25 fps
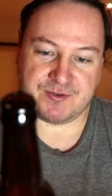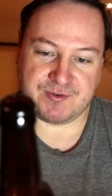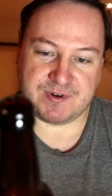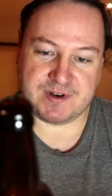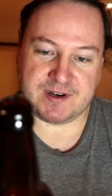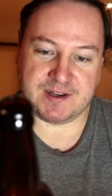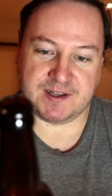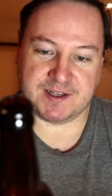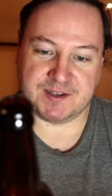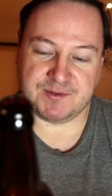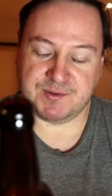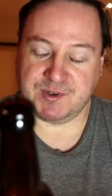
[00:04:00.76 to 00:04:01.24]
the
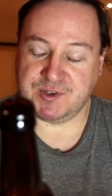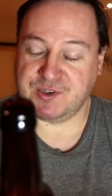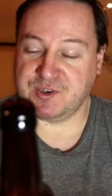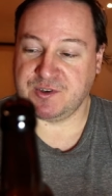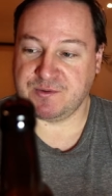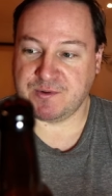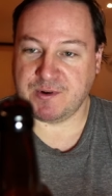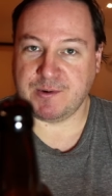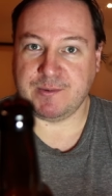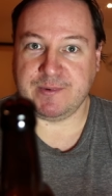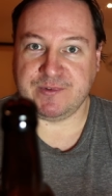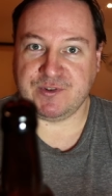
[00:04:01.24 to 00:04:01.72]
ingredients,
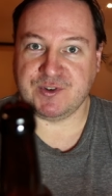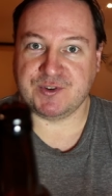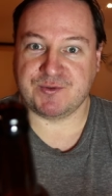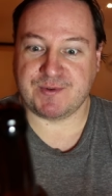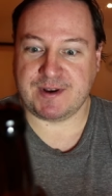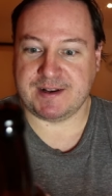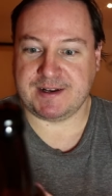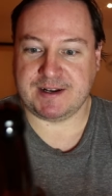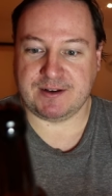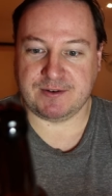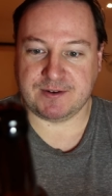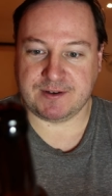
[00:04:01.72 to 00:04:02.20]
which is what we
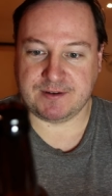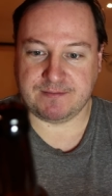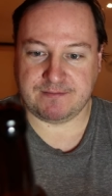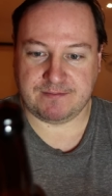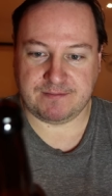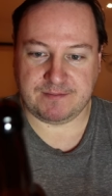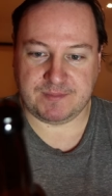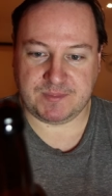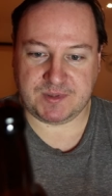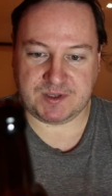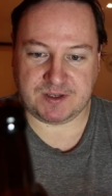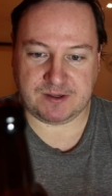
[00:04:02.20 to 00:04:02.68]
just read out.
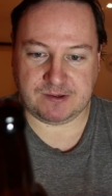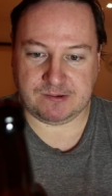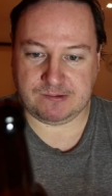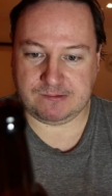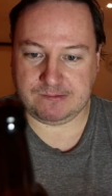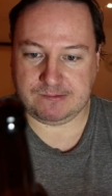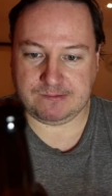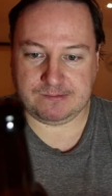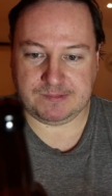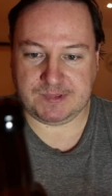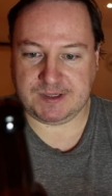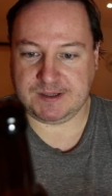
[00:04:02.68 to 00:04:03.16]
So,